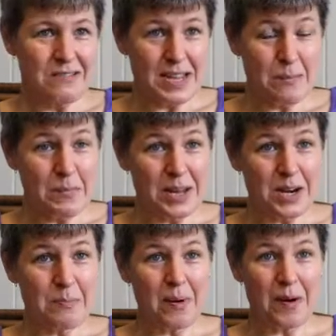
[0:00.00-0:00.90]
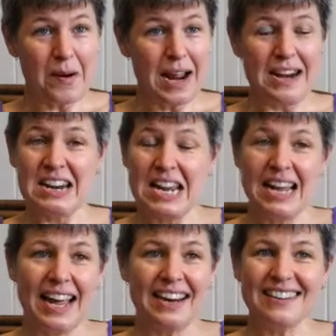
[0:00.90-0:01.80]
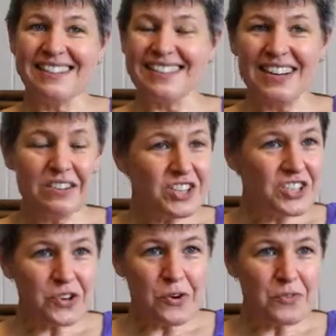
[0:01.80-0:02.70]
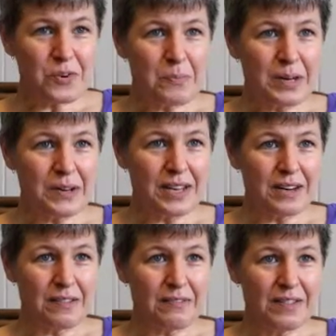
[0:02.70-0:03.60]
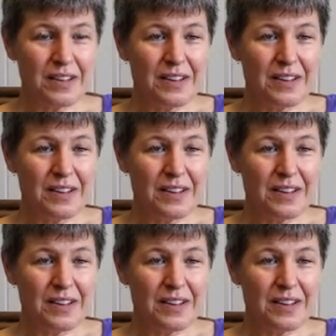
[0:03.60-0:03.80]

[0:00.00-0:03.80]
We can pick it apart, and just over a period of